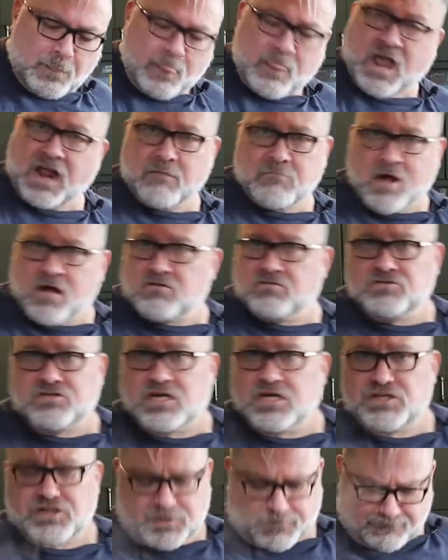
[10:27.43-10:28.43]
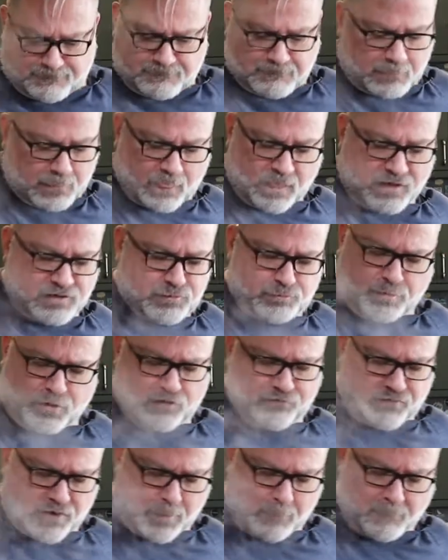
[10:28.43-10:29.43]
I'm not gonna touch it. It's
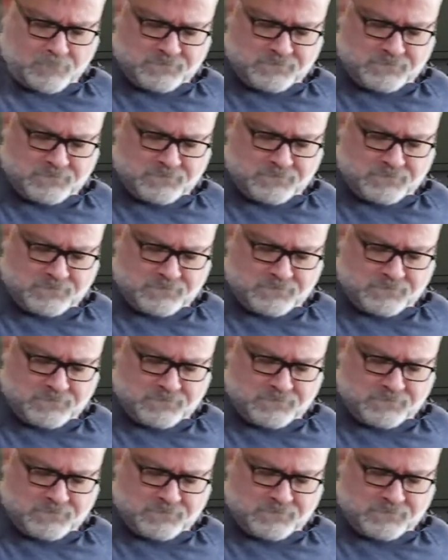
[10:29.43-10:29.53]
perfect.